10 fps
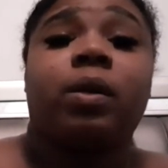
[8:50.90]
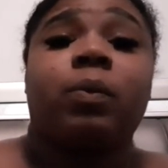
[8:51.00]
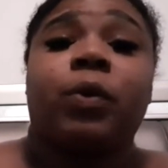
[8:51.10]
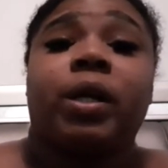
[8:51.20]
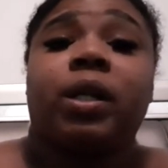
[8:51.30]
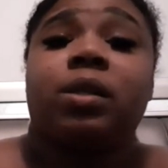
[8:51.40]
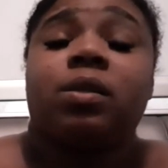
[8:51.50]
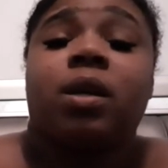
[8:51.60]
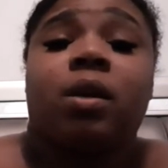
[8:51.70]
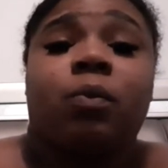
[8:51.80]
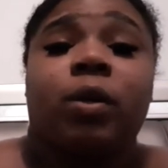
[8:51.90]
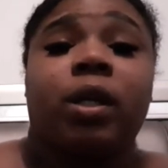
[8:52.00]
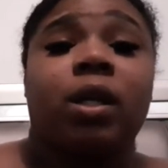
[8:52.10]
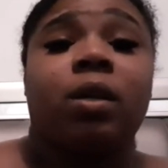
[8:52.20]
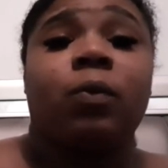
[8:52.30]
ready and we're
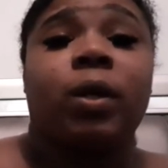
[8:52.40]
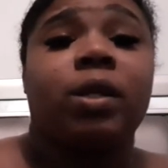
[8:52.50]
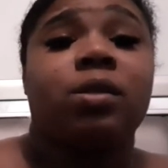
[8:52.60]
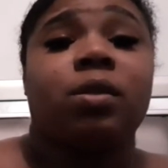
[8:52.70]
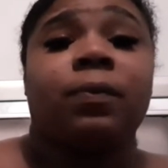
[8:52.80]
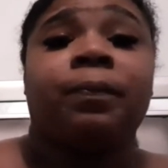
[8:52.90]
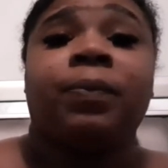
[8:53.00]
getting ready to